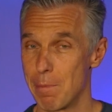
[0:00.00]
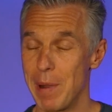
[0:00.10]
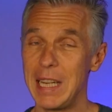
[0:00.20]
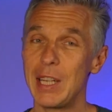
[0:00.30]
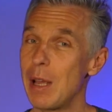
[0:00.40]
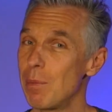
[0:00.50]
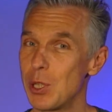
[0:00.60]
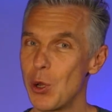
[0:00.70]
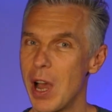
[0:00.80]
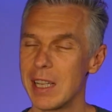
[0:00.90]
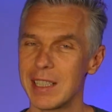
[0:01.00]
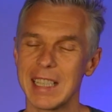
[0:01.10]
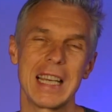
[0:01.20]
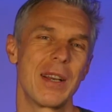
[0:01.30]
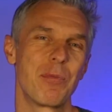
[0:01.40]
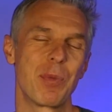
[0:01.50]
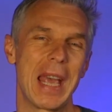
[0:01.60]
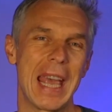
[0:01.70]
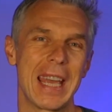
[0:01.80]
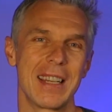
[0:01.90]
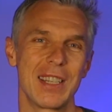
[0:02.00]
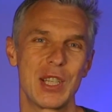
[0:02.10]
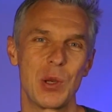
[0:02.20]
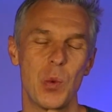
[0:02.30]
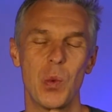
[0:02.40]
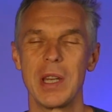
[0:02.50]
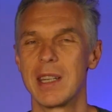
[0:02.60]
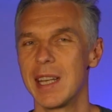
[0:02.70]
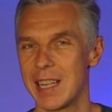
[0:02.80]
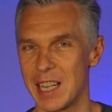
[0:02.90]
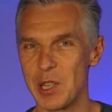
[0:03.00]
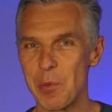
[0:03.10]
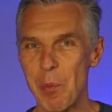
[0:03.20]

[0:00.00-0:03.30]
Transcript: Many times you asked, and we did it.